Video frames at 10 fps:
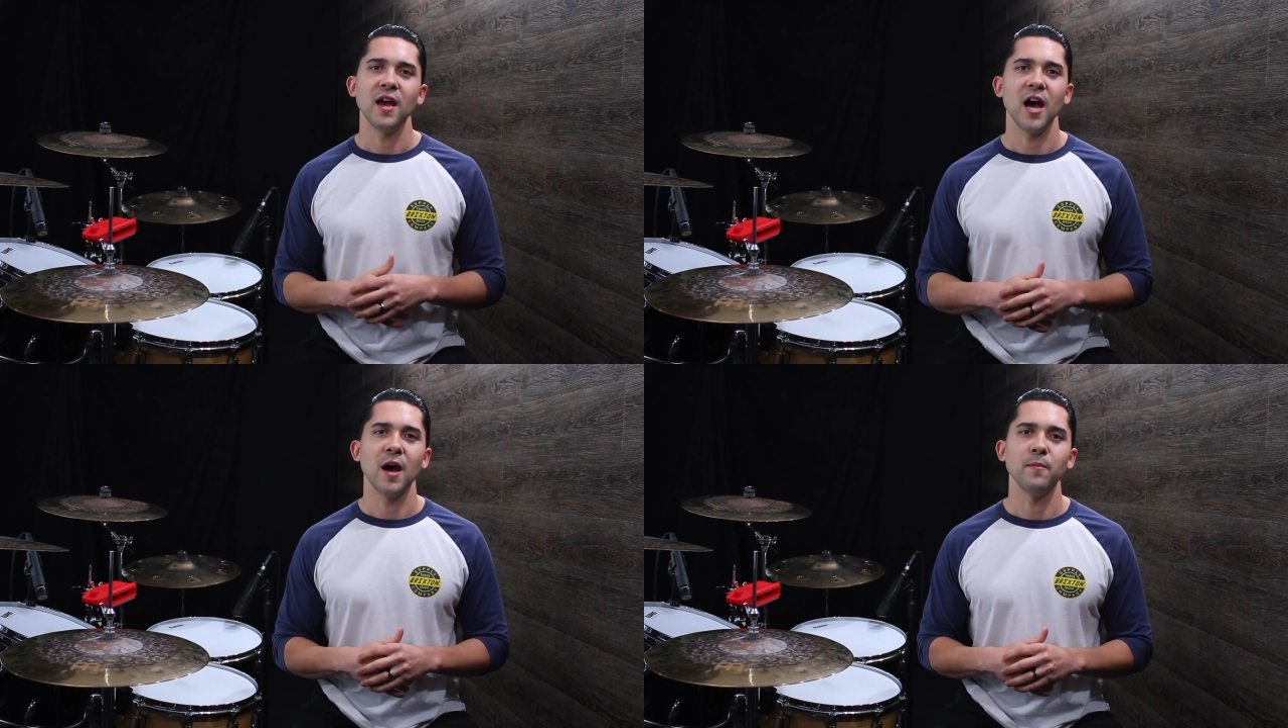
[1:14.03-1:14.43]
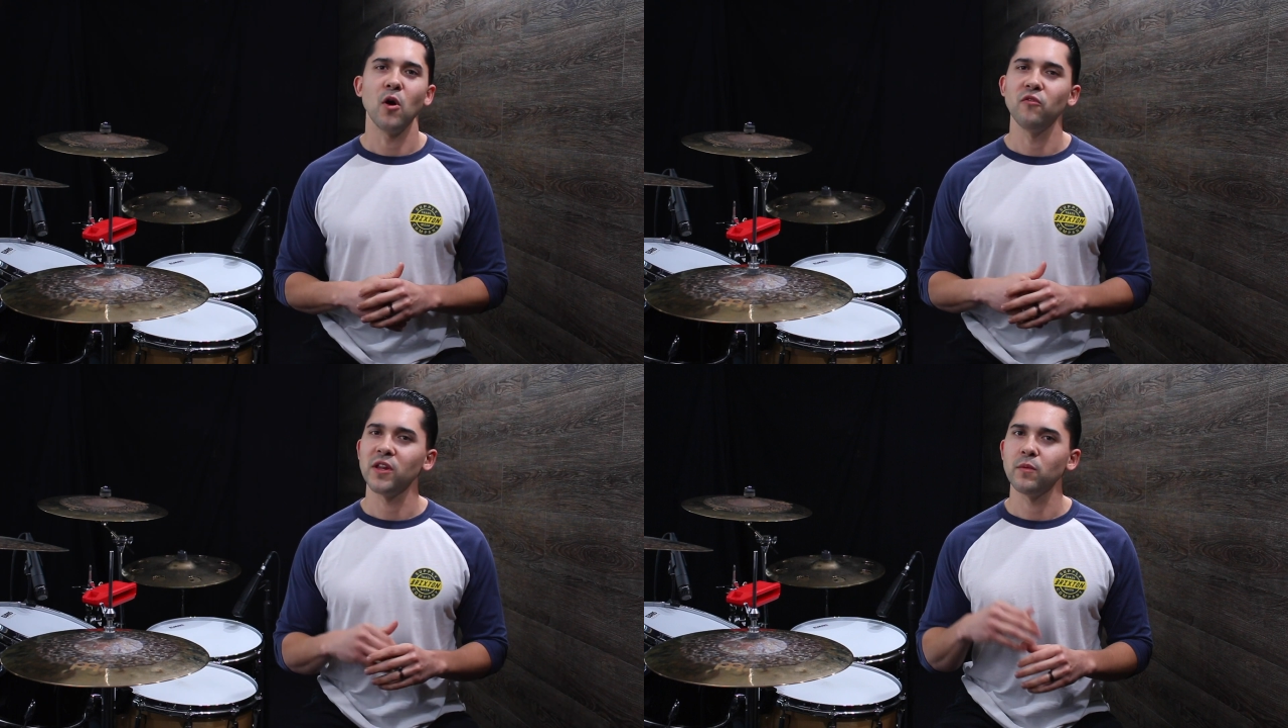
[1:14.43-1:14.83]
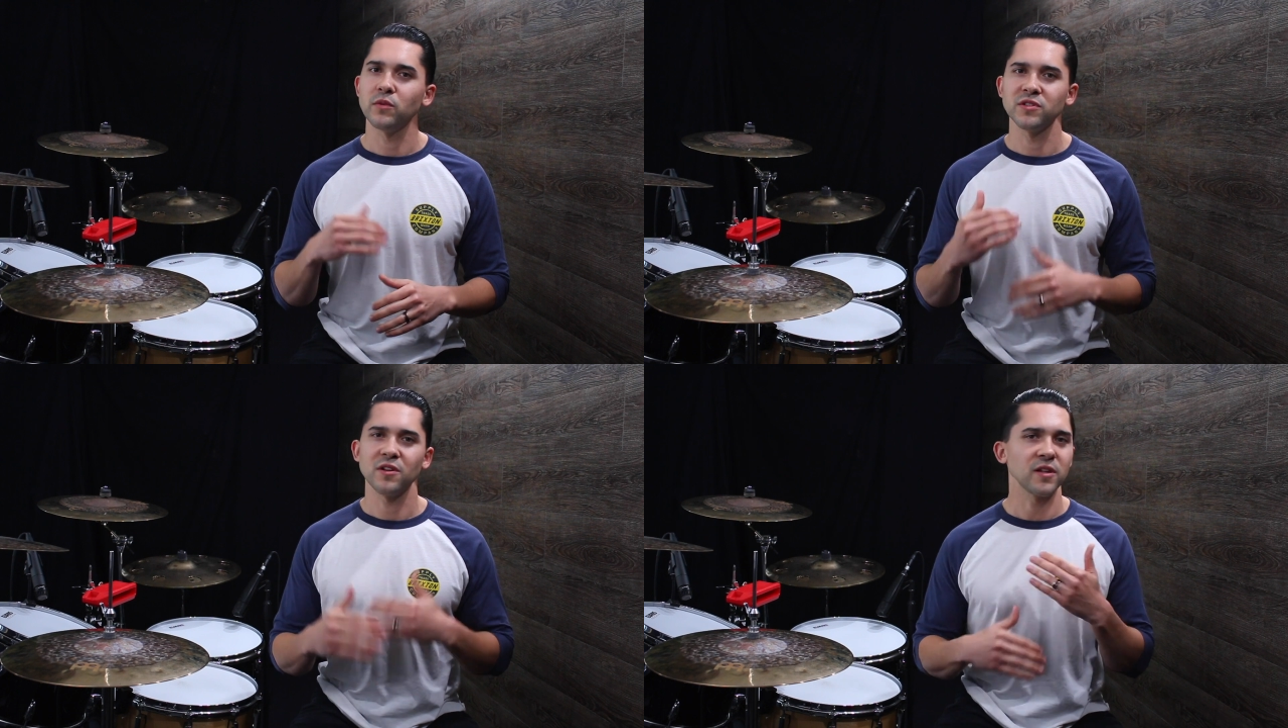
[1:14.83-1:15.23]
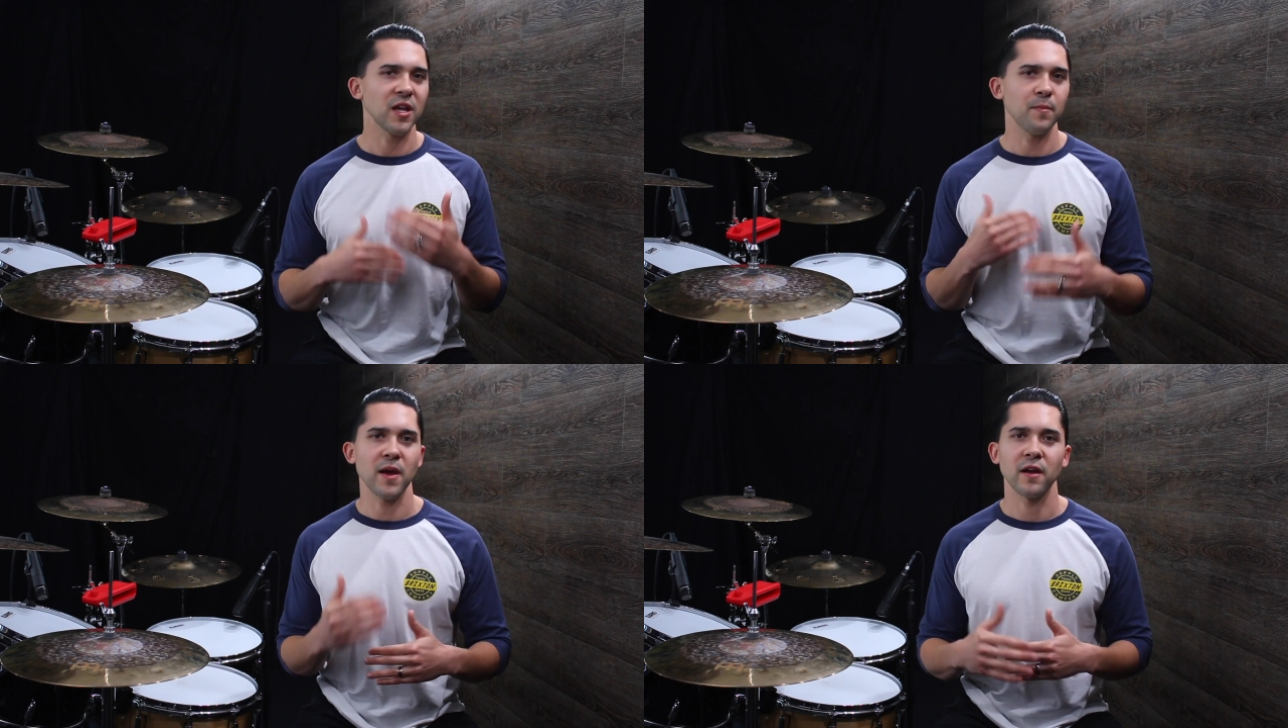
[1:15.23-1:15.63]
Hopefully we'll start to
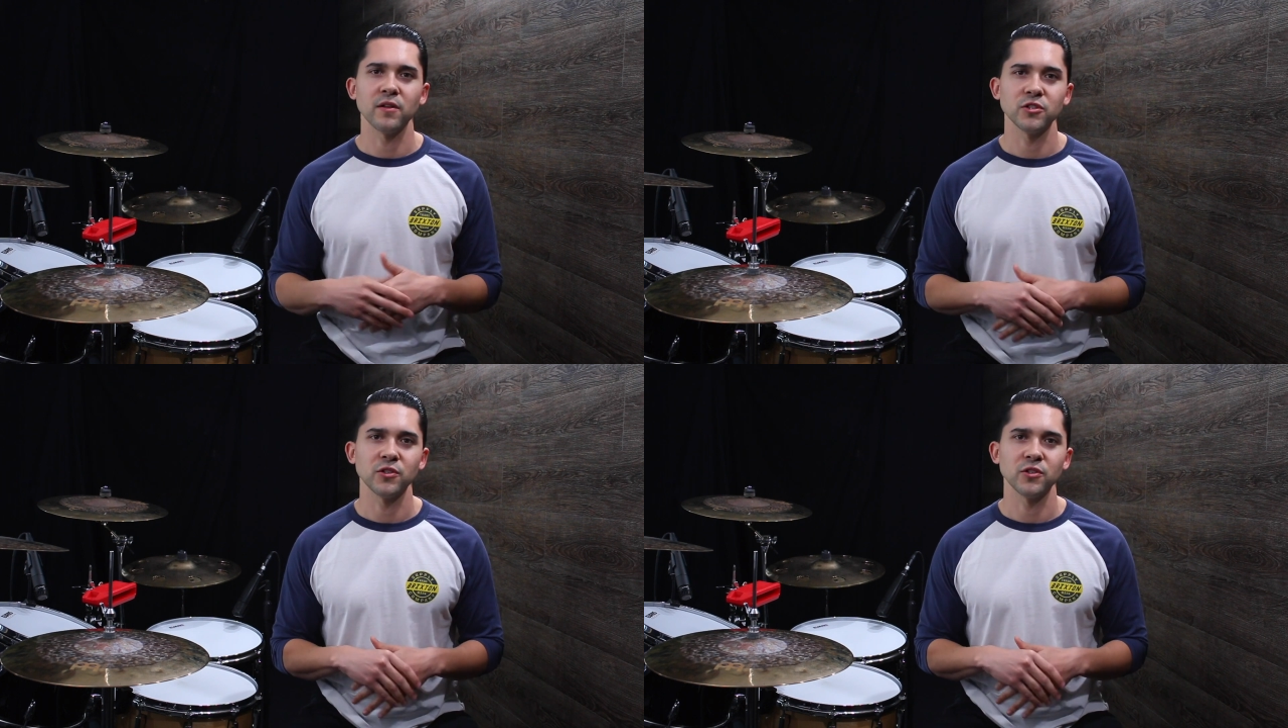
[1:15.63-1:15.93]
get back on